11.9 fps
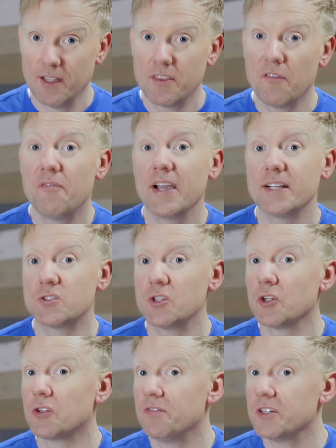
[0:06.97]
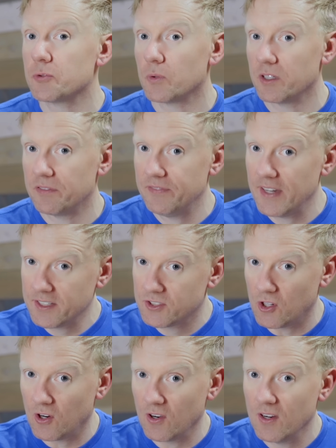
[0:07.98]
the fancier the visual effects
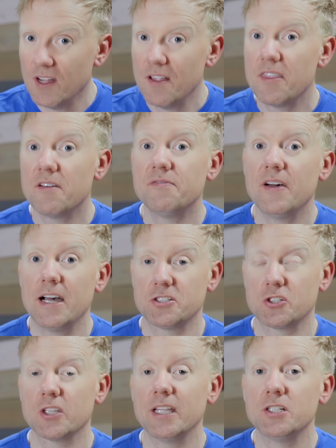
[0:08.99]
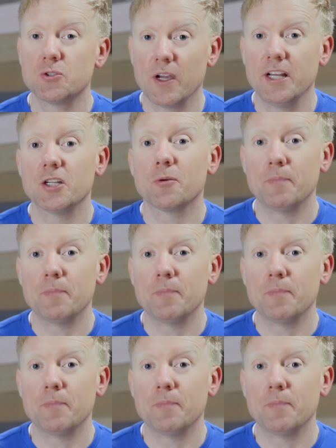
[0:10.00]
are, the faster they drain your